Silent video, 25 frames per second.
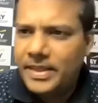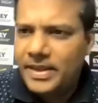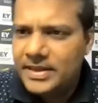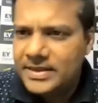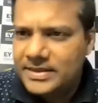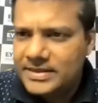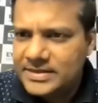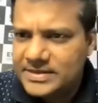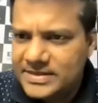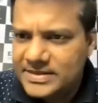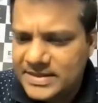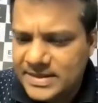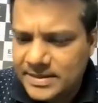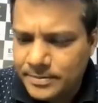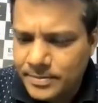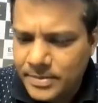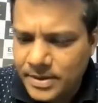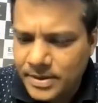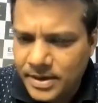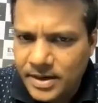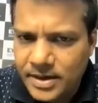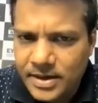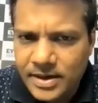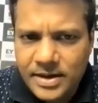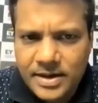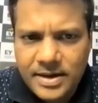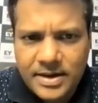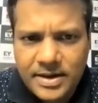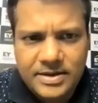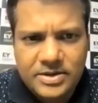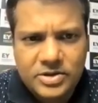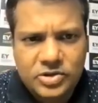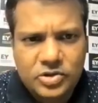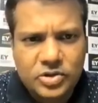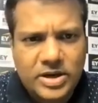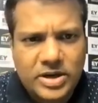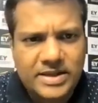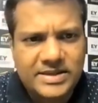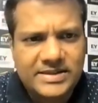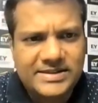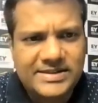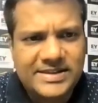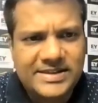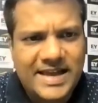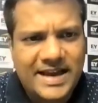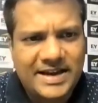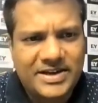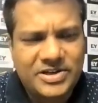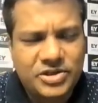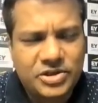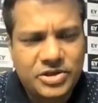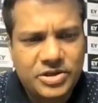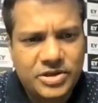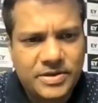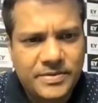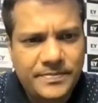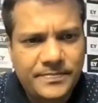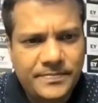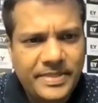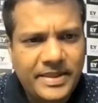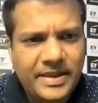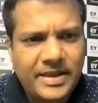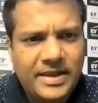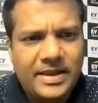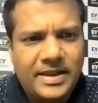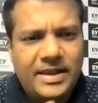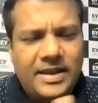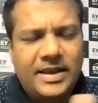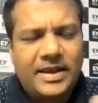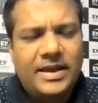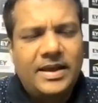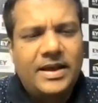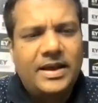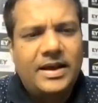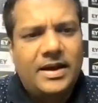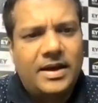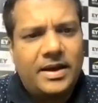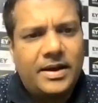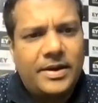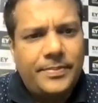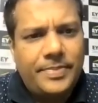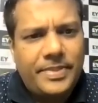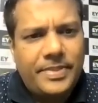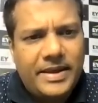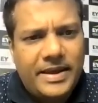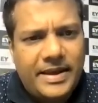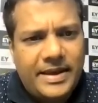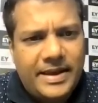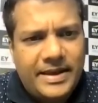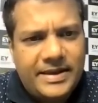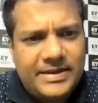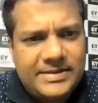available for similar transaction.